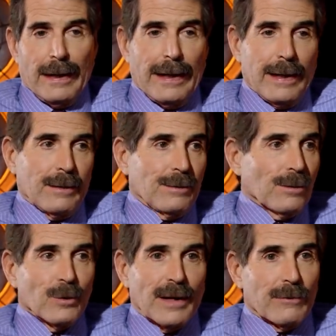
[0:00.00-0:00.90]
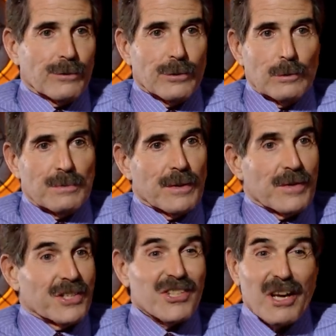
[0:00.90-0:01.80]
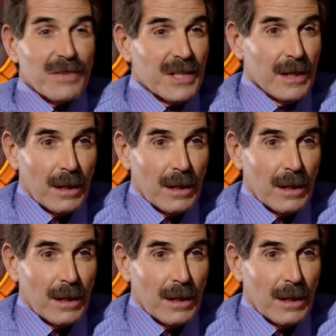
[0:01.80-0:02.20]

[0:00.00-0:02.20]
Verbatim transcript: and don't have troops in the seventy